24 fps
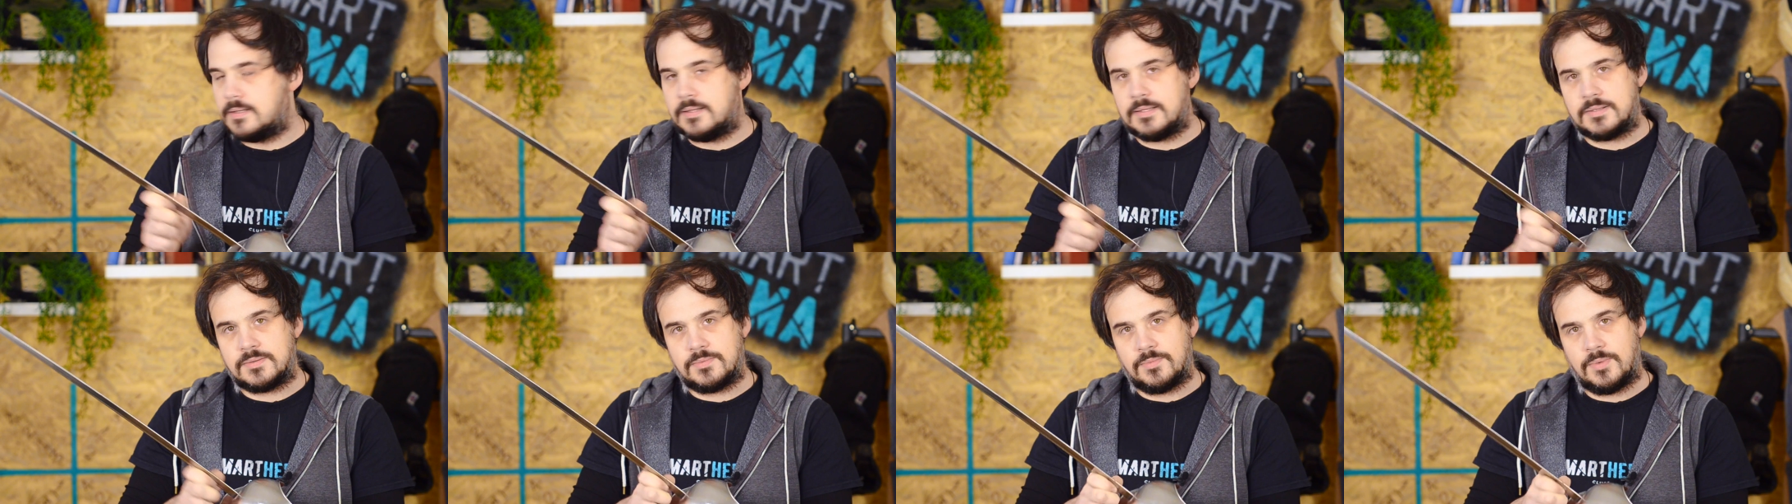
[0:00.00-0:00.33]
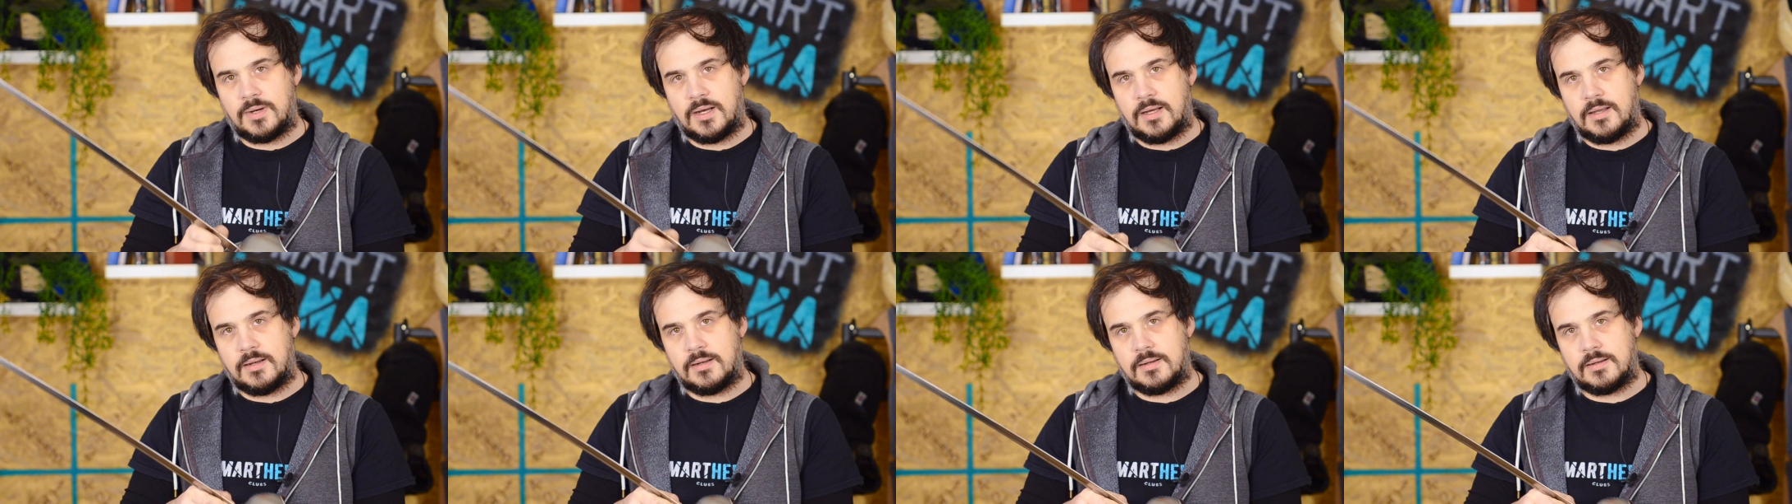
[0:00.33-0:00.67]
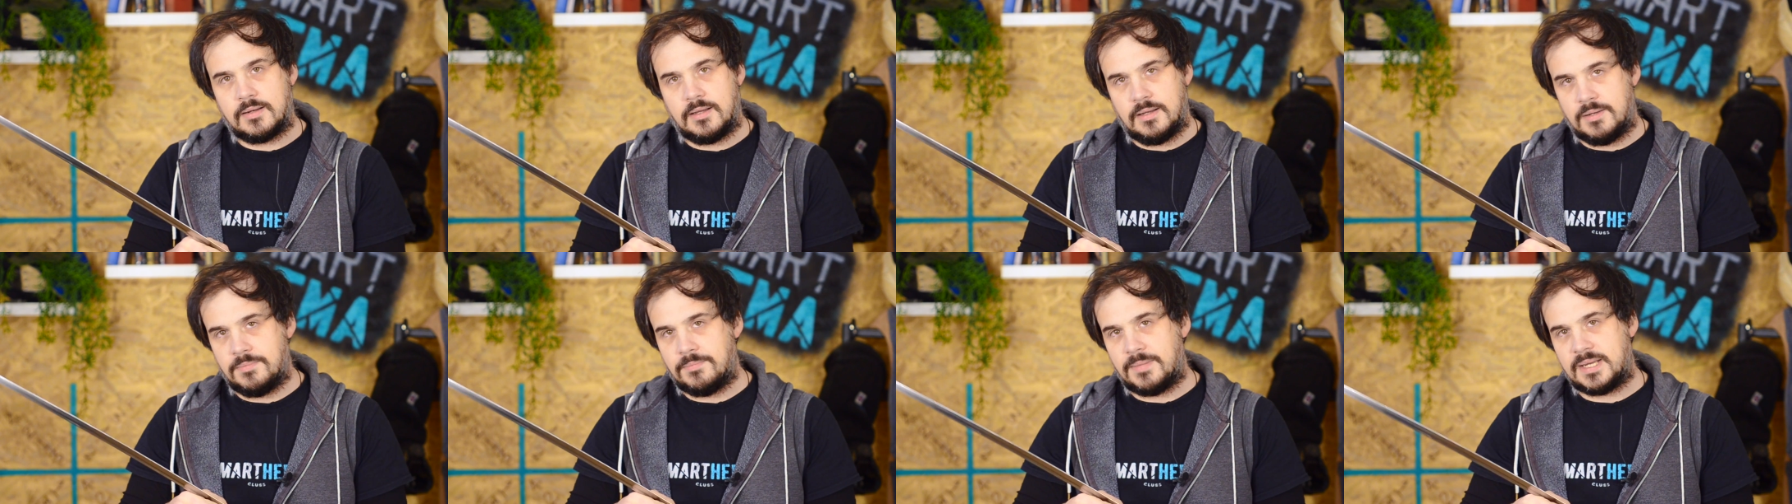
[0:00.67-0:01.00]
It's one
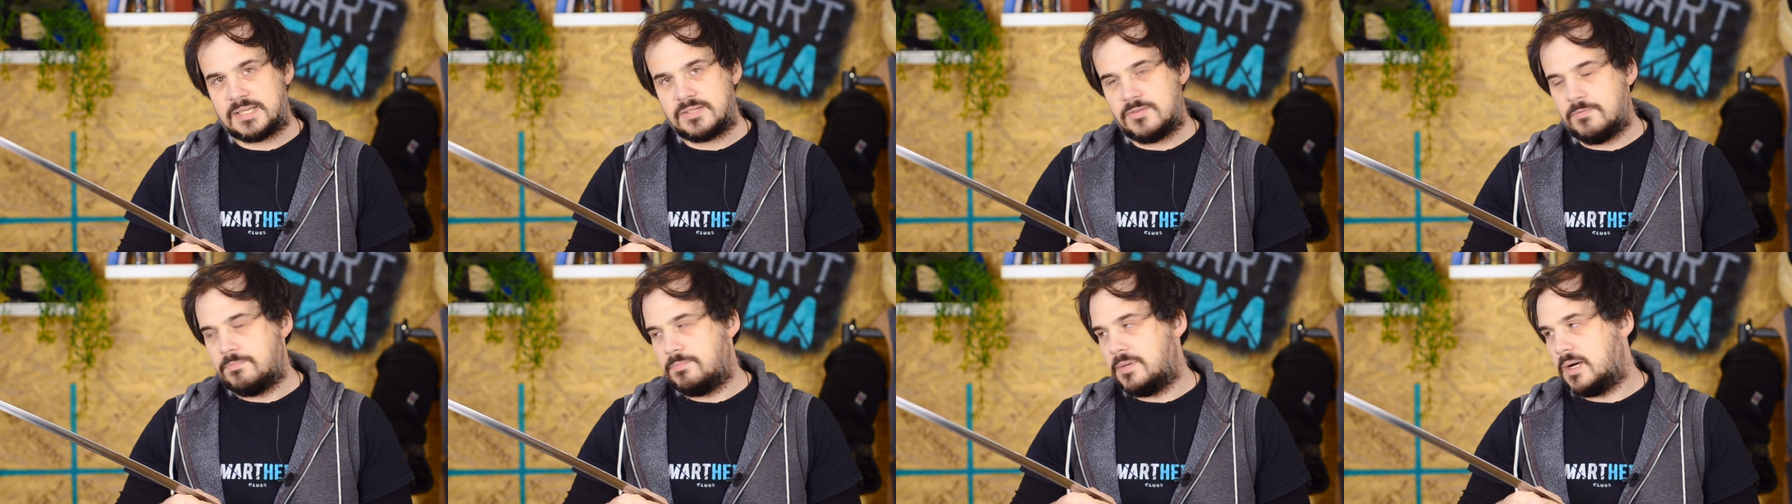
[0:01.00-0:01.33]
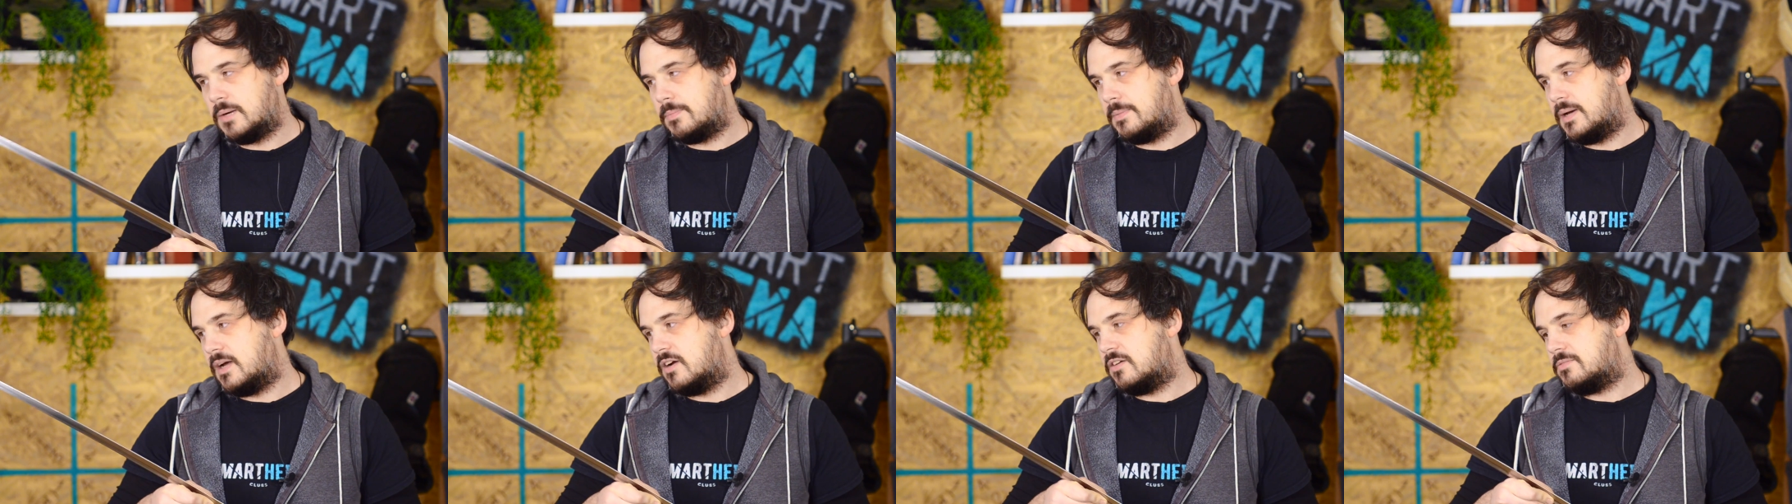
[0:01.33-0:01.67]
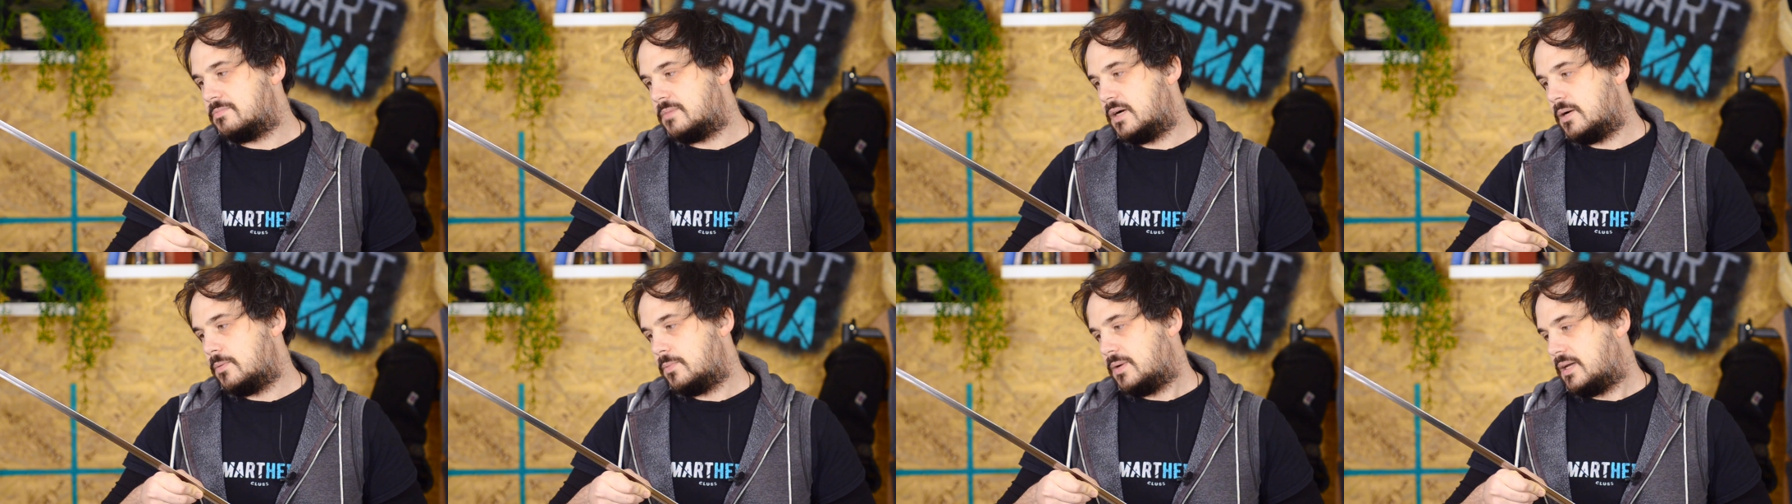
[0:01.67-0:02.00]
massive bugbear of mine.